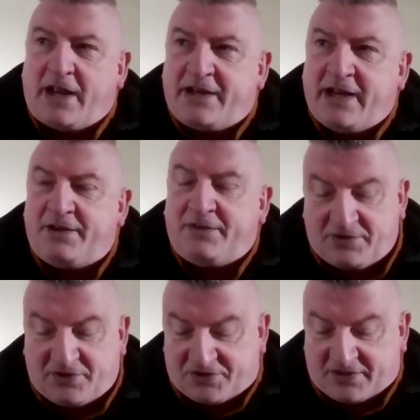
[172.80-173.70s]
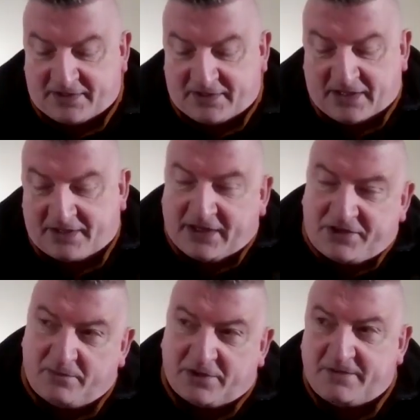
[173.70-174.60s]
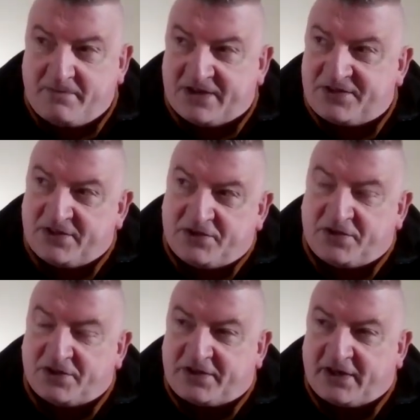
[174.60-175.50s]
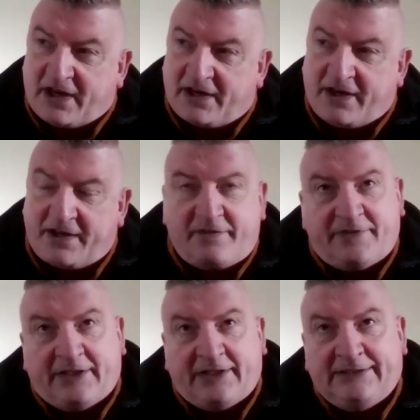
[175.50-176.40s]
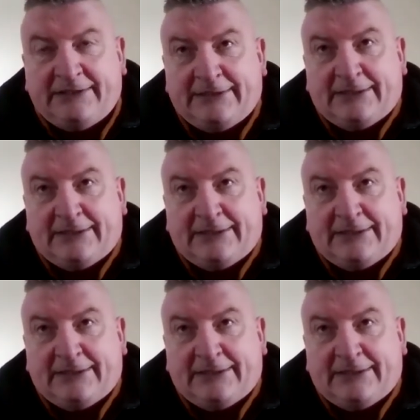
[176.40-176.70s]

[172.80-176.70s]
Again, not so much a message, just a kind of,